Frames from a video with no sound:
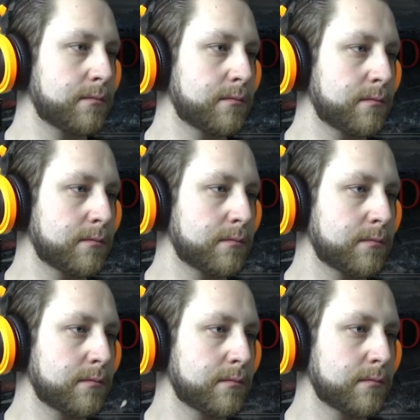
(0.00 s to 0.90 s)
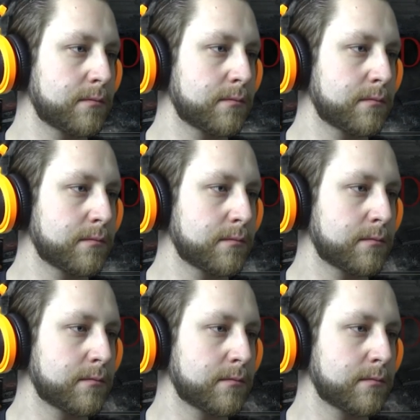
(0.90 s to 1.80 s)

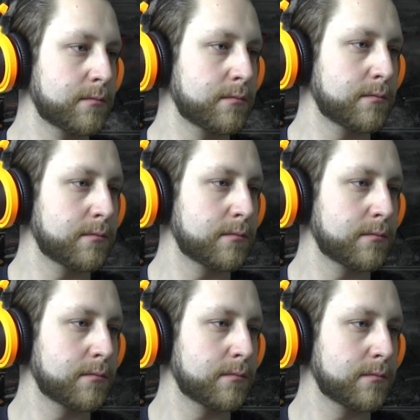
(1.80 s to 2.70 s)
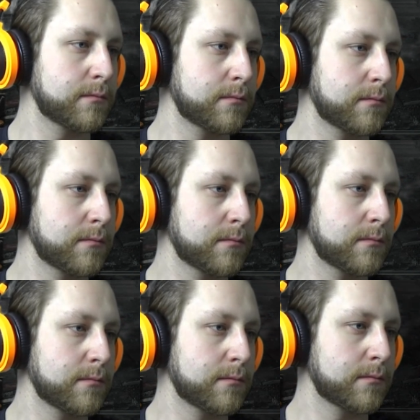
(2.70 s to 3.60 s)

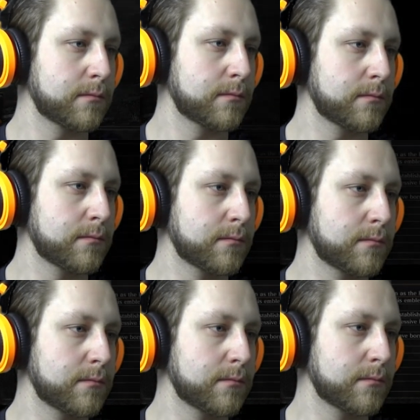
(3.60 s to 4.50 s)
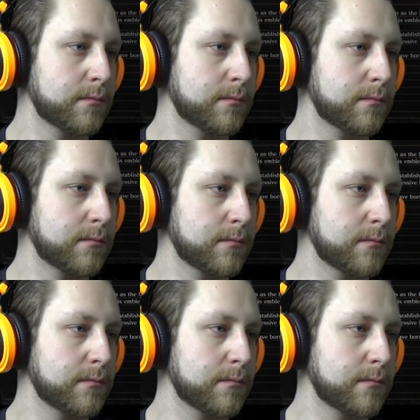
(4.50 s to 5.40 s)

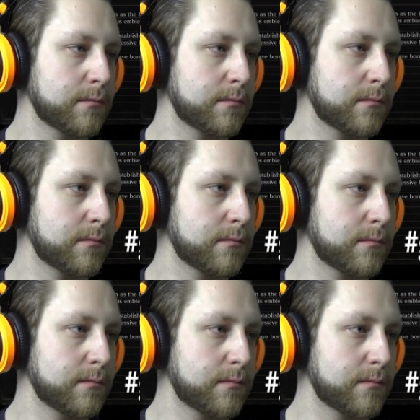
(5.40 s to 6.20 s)
(no one is talking)